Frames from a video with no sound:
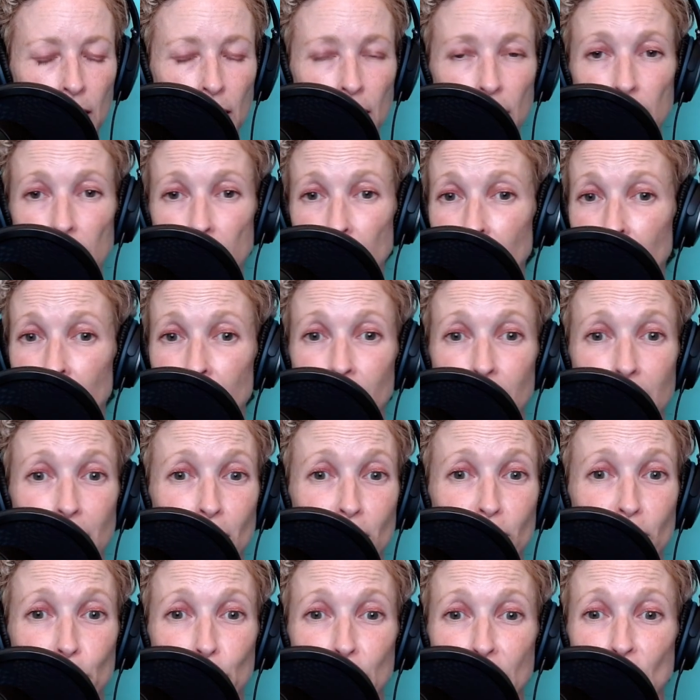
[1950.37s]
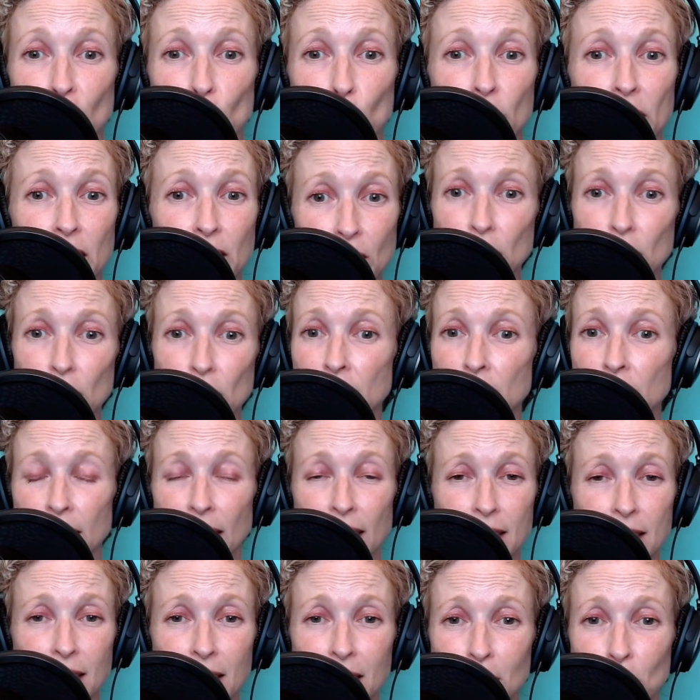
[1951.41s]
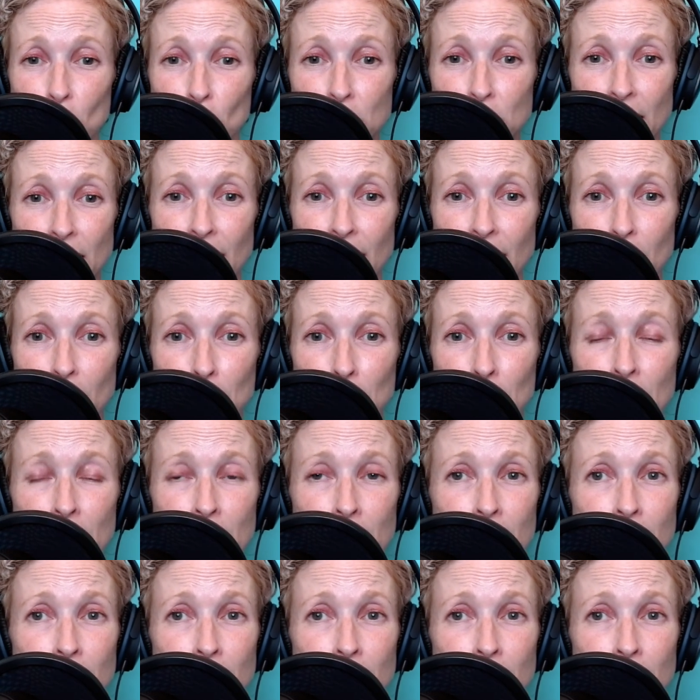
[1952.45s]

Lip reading: and they've been going to yoga class this whole time,